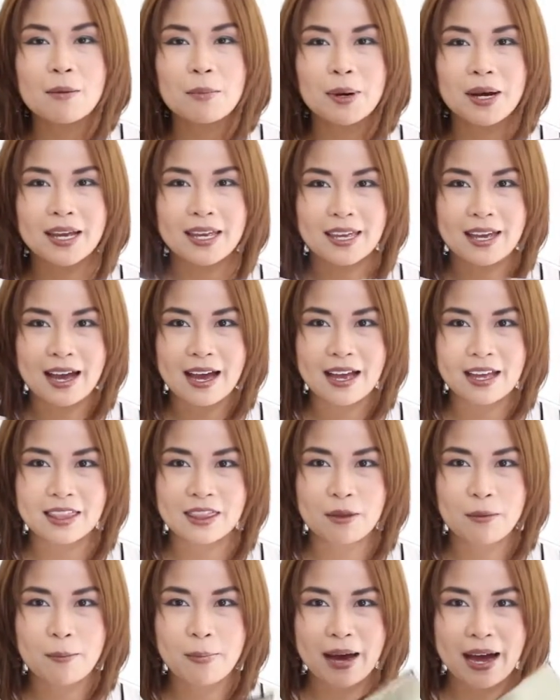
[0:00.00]
But yeah,
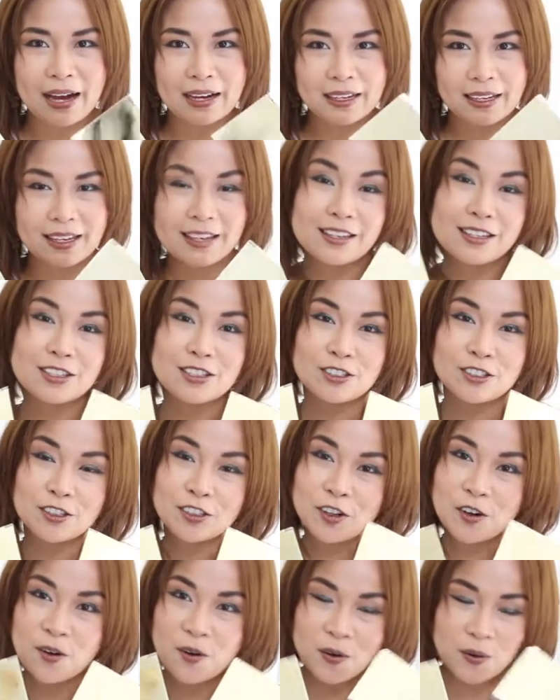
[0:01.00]
In the back is
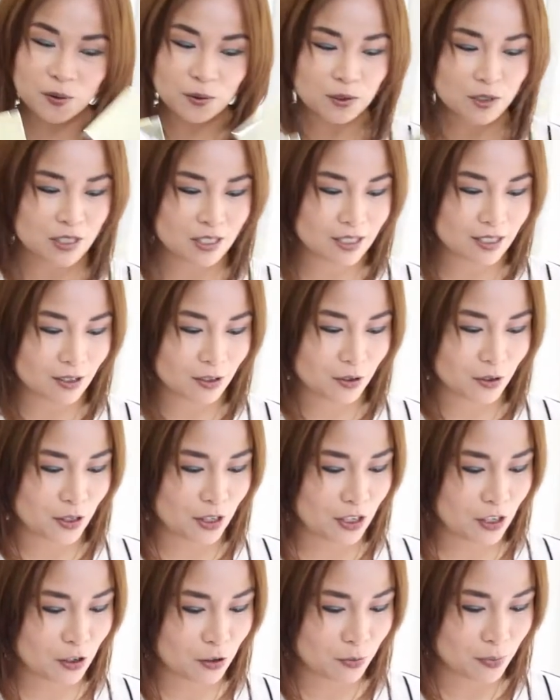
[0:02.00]
gold, so
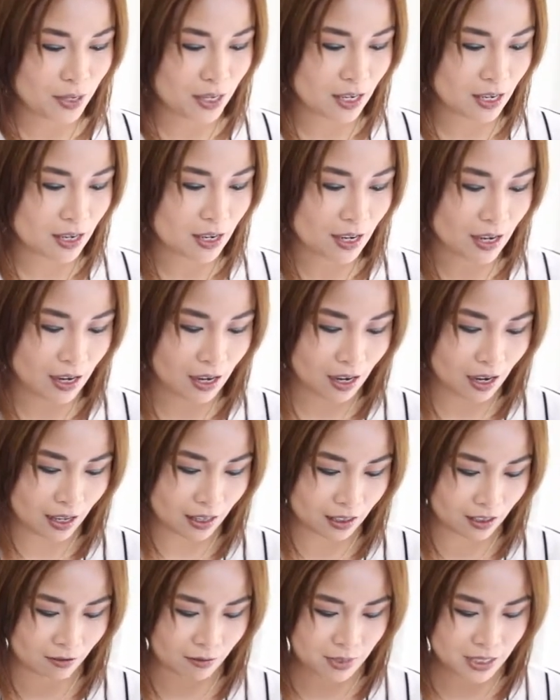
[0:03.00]
you know me.
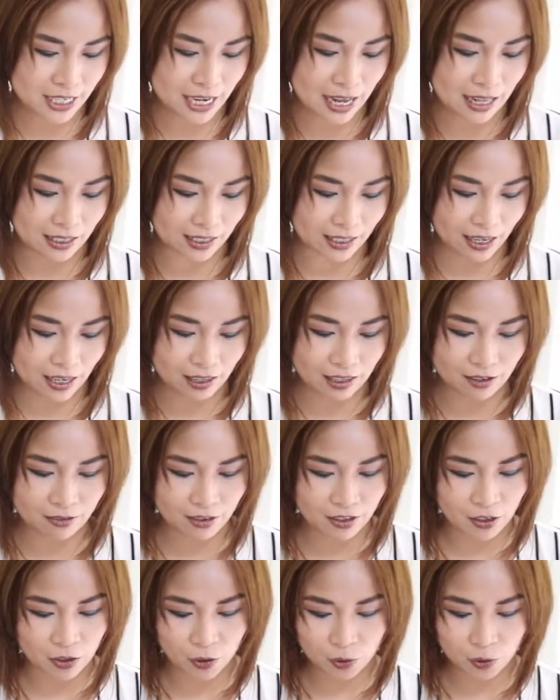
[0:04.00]
I love metallic, I love the